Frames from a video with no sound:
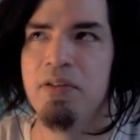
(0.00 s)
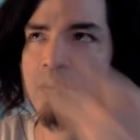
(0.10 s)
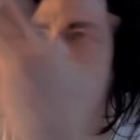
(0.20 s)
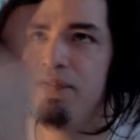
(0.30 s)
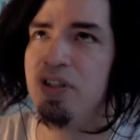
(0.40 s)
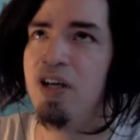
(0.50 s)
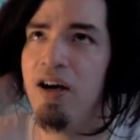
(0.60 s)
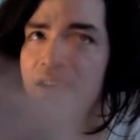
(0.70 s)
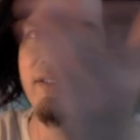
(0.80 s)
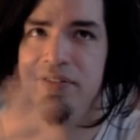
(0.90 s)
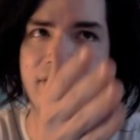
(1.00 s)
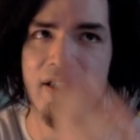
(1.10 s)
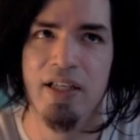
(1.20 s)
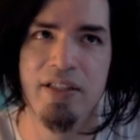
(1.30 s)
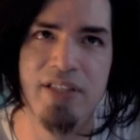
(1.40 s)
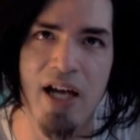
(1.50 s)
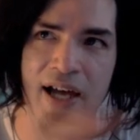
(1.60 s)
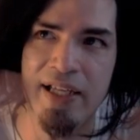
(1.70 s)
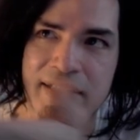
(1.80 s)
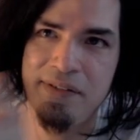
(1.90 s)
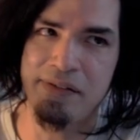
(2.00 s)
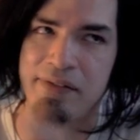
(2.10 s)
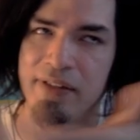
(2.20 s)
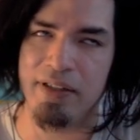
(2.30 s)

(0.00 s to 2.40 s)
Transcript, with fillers: Whatever card dies,